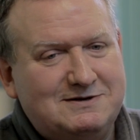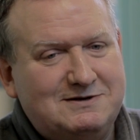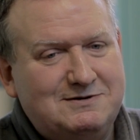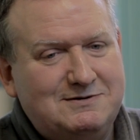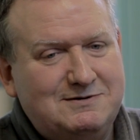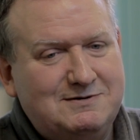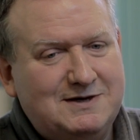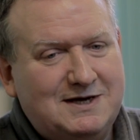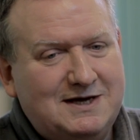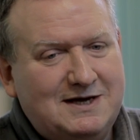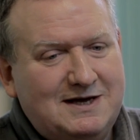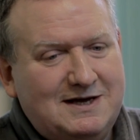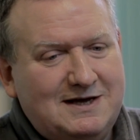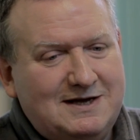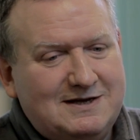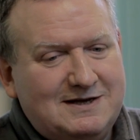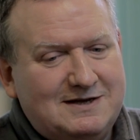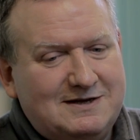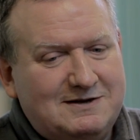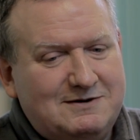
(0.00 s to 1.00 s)

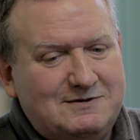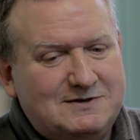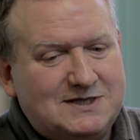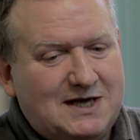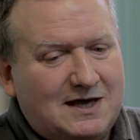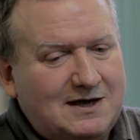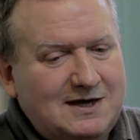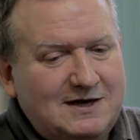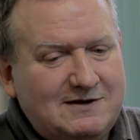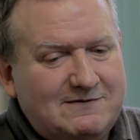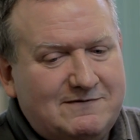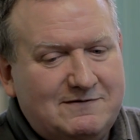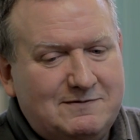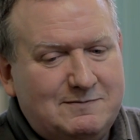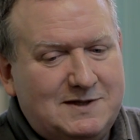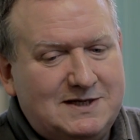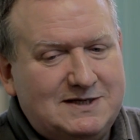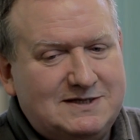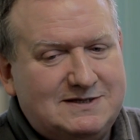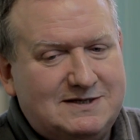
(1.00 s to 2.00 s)
who died
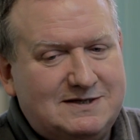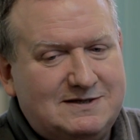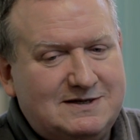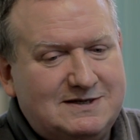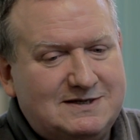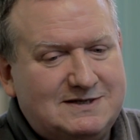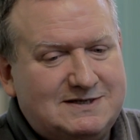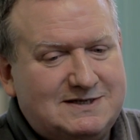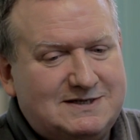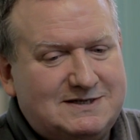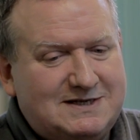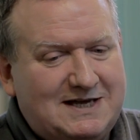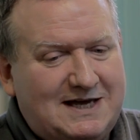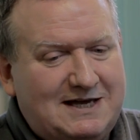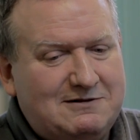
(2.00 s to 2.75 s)
from this